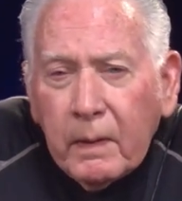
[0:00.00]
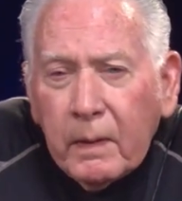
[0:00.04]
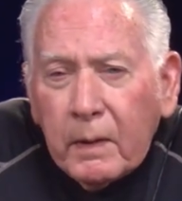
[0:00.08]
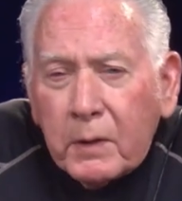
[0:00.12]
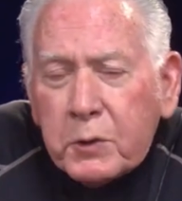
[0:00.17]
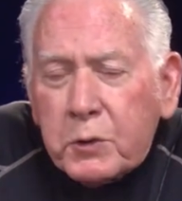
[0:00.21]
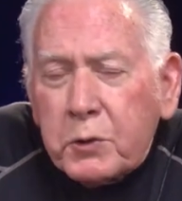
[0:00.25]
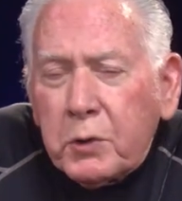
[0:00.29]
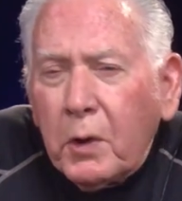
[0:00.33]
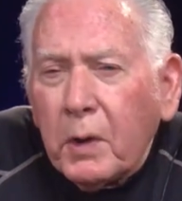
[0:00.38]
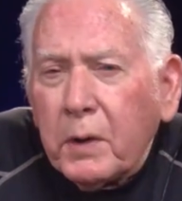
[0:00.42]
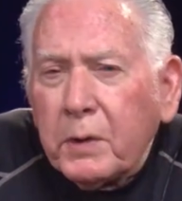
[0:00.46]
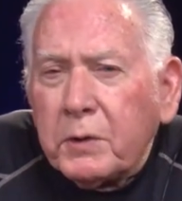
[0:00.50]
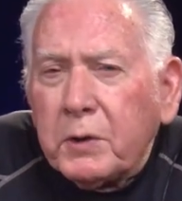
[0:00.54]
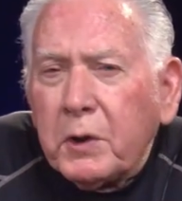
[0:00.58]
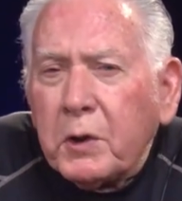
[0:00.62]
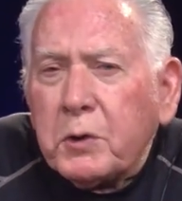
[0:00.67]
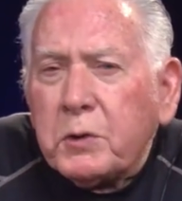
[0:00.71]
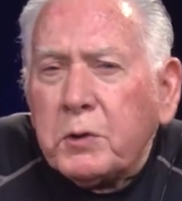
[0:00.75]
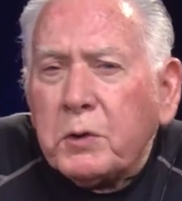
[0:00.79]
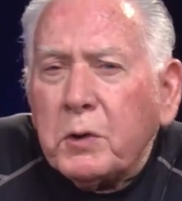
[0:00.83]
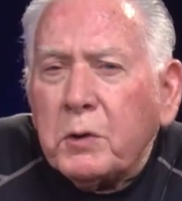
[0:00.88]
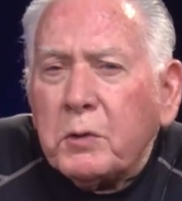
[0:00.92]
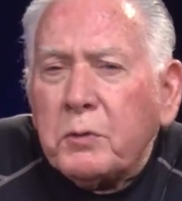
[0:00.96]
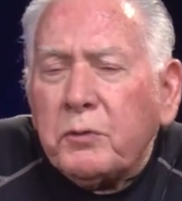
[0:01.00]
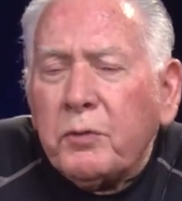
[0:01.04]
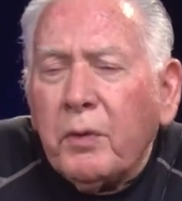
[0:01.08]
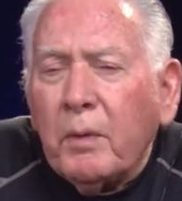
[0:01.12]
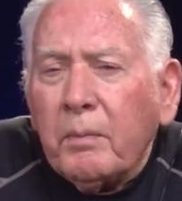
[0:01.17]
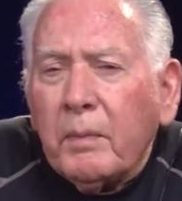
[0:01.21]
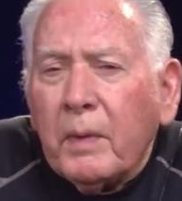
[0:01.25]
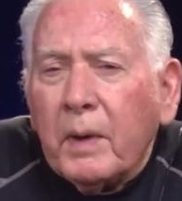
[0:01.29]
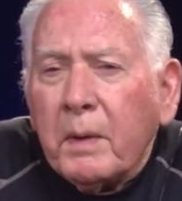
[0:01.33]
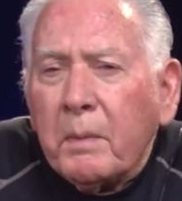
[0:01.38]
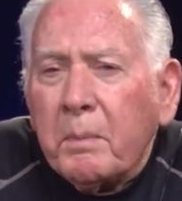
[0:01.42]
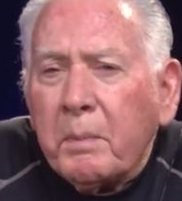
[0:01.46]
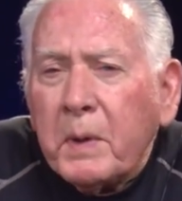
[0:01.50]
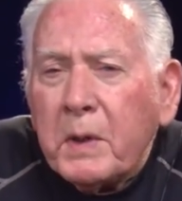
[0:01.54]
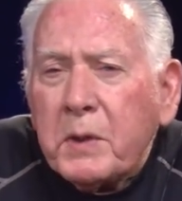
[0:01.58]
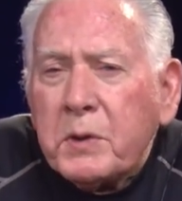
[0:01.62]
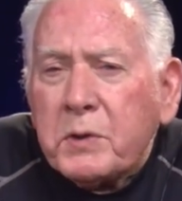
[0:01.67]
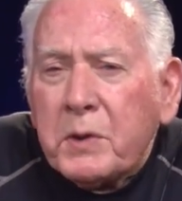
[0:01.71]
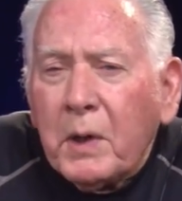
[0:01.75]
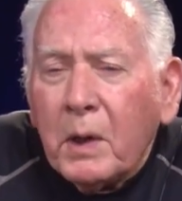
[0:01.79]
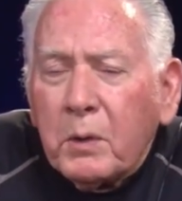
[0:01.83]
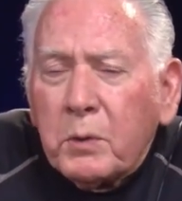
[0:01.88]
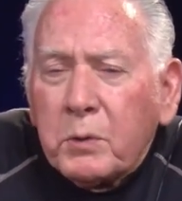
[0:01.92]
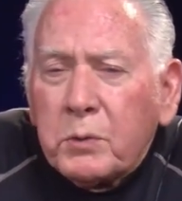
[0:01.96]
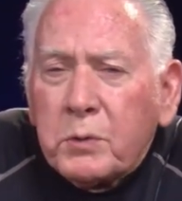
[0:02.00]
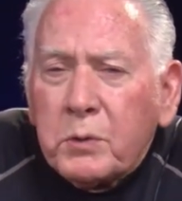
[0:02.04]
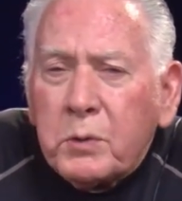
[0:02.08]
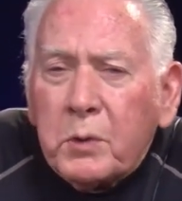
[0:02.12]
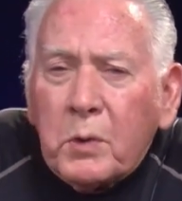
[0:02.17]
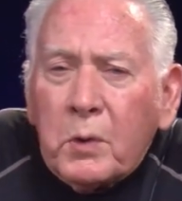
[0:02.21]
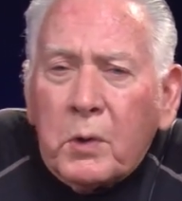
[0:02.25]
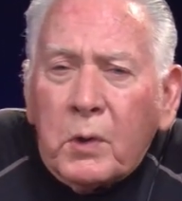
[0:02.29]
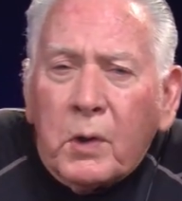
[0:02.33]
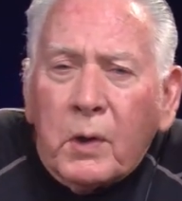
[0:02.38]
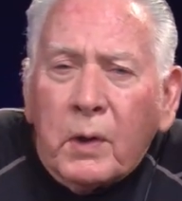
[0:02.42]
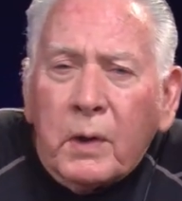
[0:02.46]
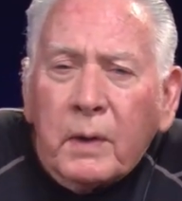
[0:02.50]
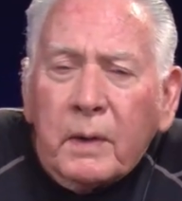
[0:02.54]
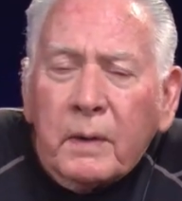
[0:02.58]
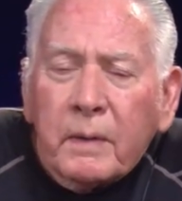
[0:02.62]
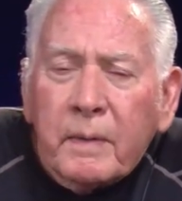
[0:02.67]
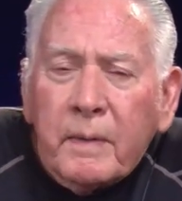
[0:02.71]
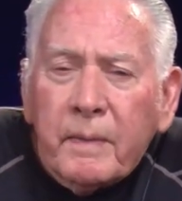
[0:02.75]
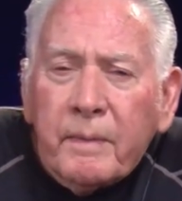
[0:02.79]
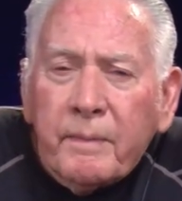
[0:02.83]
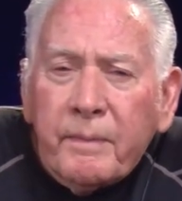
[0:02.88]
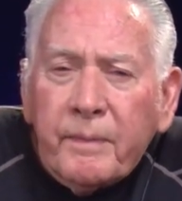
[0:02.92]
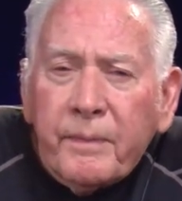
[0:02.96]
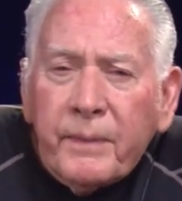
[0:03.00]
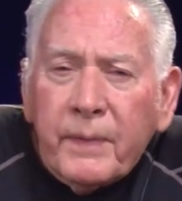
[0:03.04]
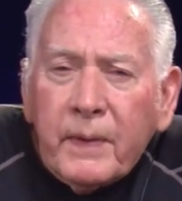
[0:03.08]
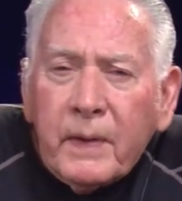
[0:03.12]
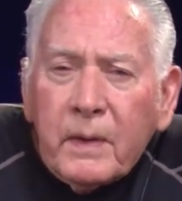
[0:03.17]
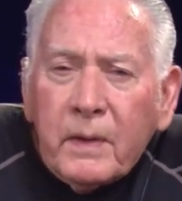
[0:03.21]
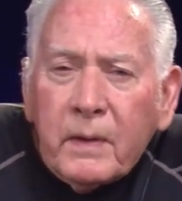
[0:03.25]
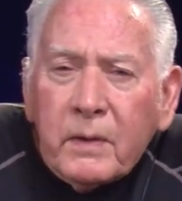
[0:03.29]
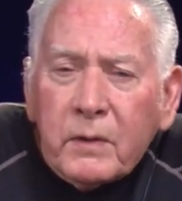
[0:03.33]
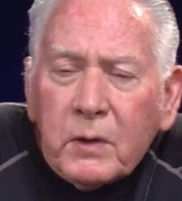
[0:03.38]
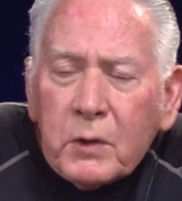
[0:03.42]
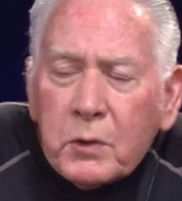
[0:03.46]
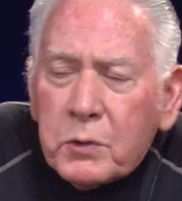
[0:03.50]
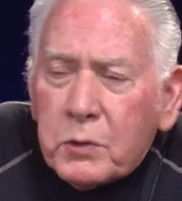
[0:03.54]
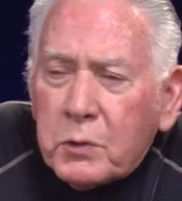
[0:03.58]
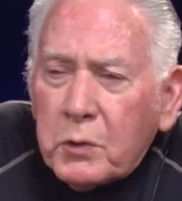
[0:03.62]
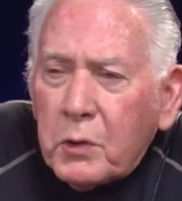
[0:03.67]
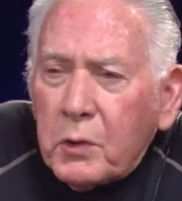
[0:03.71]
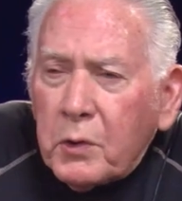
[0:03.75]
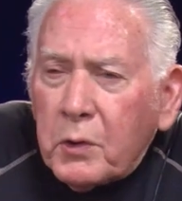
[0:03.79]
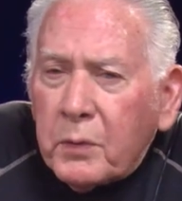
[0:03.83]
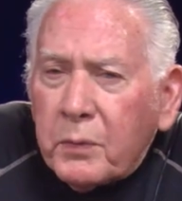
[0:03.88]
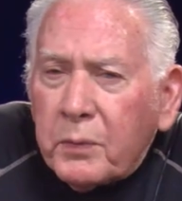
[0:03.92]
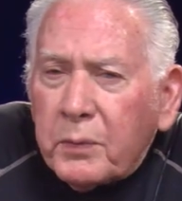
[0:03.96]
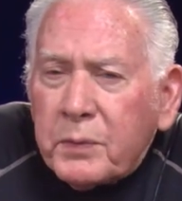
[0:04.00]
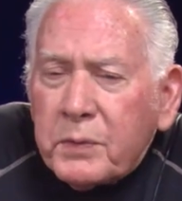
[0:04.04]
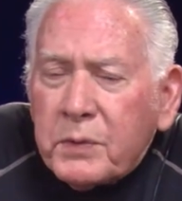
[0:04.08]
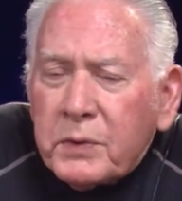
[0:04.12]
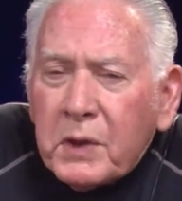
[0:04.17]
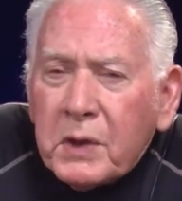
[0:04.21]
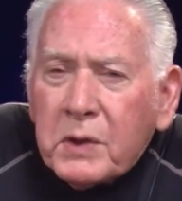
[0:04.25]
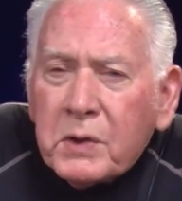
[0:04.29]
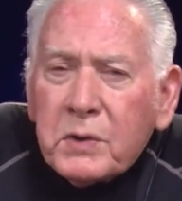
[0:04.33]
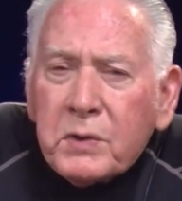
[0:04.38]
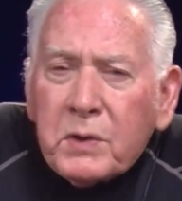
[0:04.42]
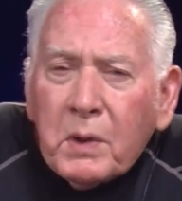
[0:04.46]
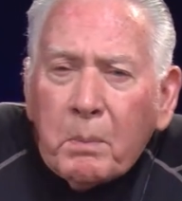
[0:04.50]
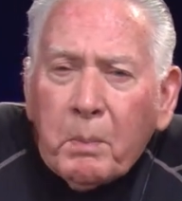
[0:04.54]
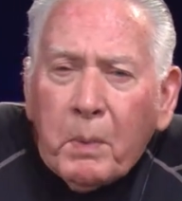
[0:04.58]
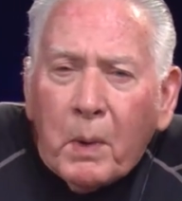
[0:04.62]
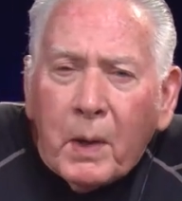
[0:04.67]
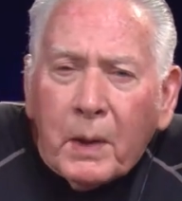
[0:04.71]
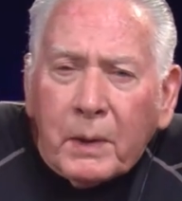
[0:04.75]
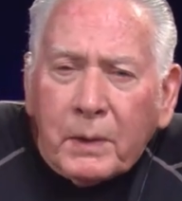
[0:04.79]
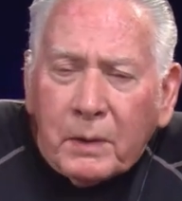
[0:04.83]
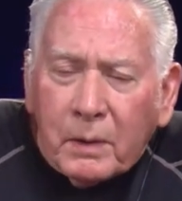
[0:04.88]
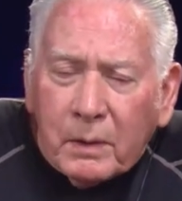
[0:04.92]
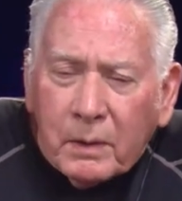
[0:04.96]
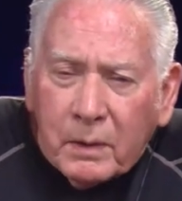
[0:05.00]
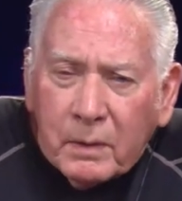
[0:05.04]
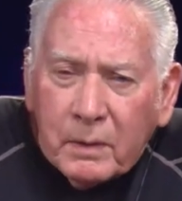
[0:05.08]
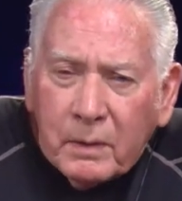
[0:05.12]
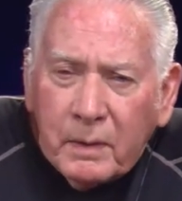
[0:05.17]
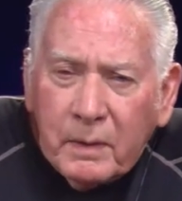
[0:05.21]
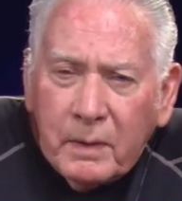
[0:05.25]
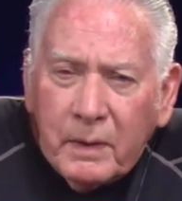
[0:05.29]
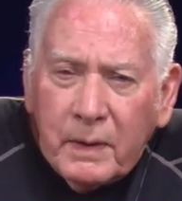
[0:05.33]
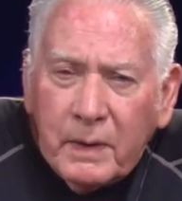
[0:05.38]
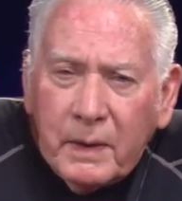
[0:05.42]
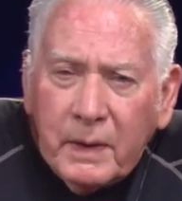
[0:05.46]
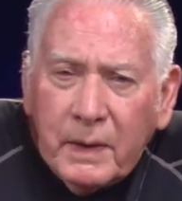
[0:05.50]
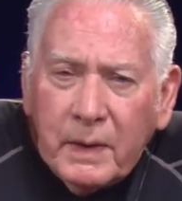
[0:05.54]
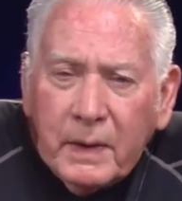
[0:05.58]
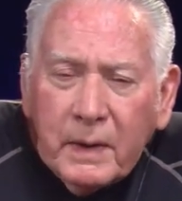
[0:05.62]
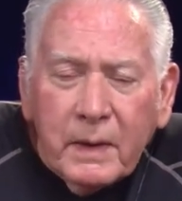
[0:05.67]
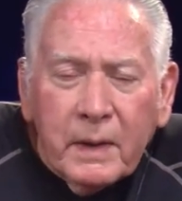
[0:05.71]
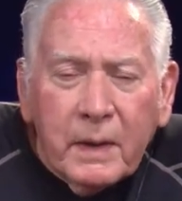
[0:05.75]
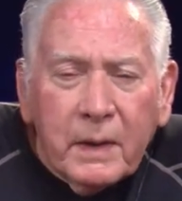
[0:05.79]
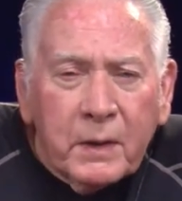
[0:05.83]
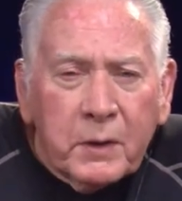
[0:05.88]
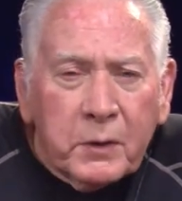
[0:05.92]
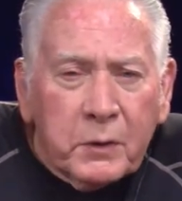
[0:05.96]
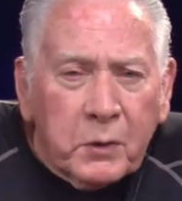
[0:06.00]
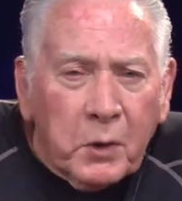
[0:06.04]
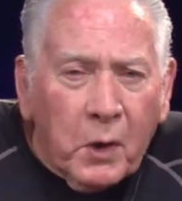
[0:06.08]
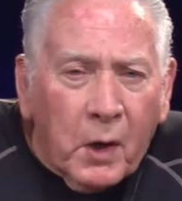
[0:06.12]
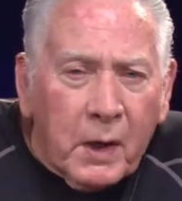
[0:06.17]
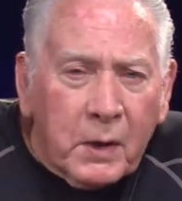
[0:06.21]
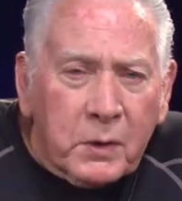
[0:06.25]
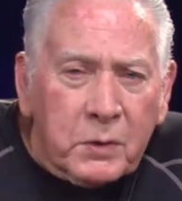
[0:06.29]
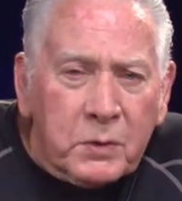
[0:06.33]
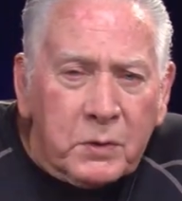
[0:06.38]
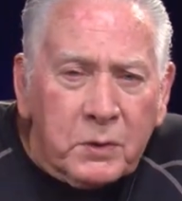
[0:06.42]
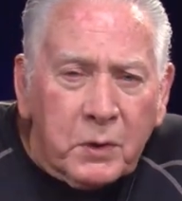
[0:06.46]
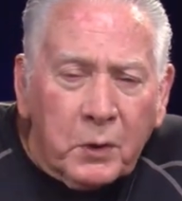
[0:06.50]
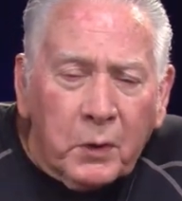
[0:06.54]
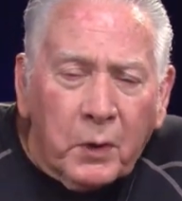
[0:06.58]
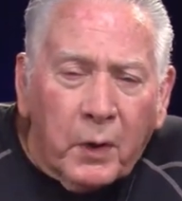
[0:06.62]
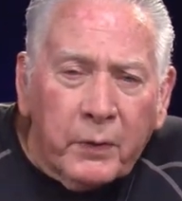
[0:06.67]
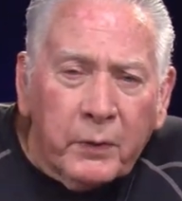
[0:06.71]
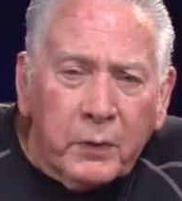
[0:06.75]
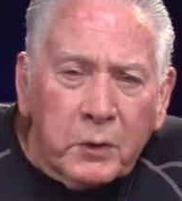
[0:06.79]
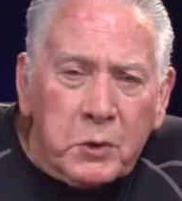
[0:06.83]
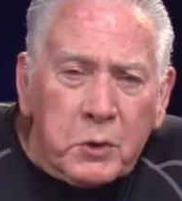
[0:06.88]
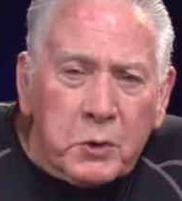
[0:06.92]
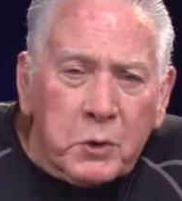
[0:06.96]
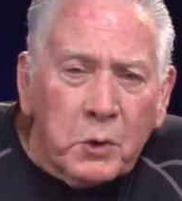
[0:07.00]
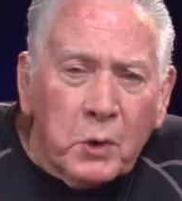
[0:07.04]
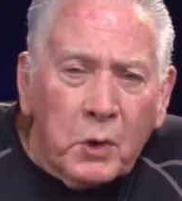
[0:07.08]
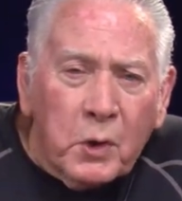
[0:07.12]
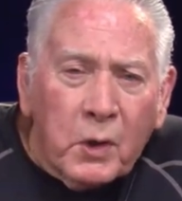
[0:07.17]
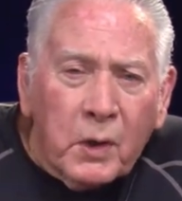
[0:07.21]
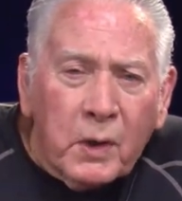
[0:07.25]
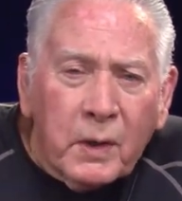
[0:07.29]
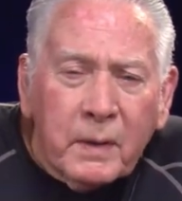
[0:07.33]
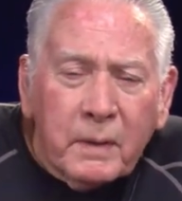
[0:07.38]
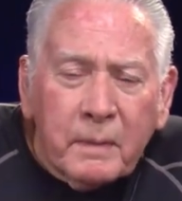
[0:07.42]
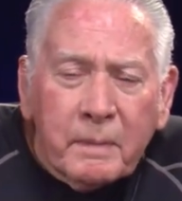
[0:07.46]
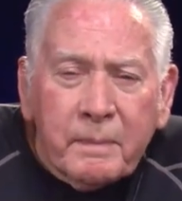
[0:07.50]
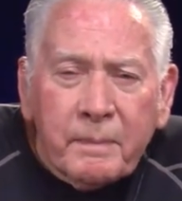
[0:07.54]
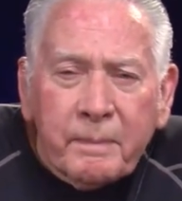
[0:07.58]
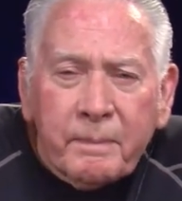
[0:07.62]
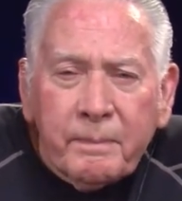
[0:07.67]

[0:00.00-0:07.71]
A short distance from my beach house door, the surf seized a bottle and tossed it on the shore.